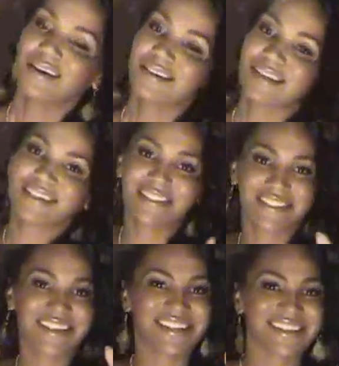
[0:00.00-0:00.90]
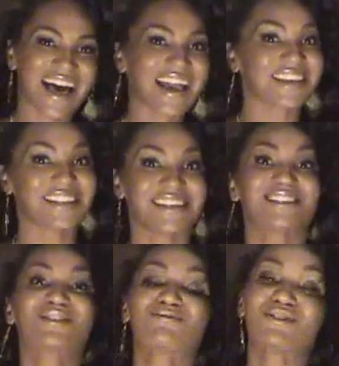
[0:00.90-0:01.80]
because I just cannot get
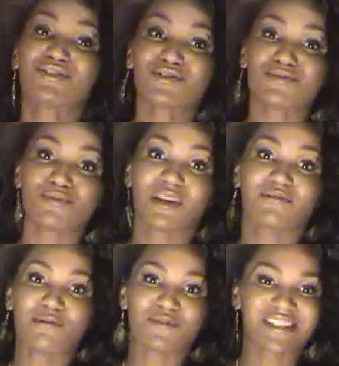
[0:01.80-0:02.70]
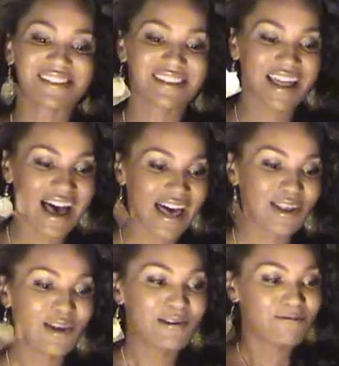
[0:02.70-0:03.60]
into a shoot if I'm just not
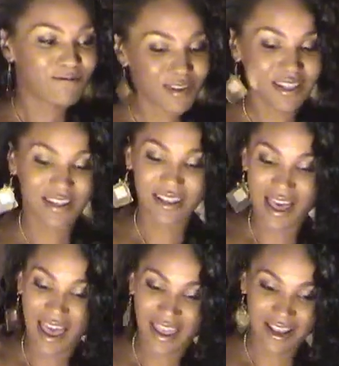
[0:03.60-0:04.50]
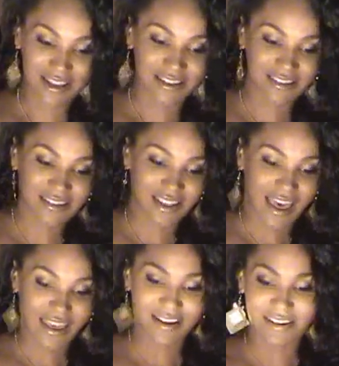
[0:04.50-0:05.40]
feeling like
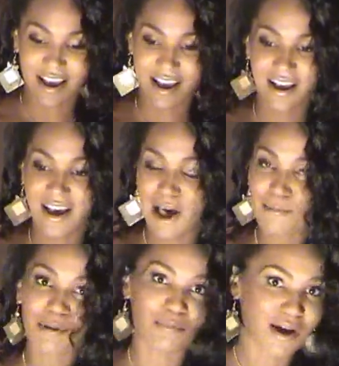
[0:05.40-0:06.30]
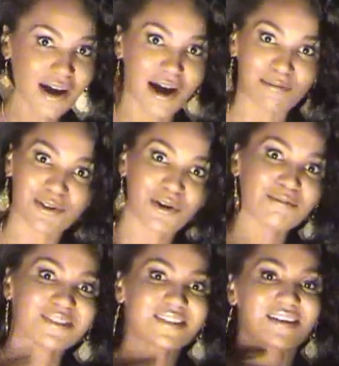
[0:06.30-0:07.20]
I'm the bomb, you know what
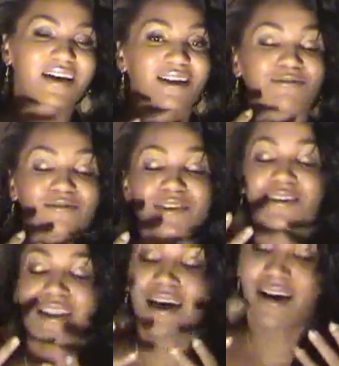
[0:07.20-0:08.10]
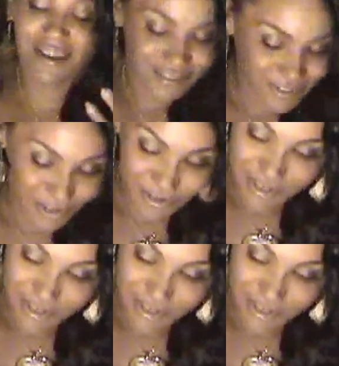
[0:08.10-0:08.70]
I'm saying? I gotta feel like, you know,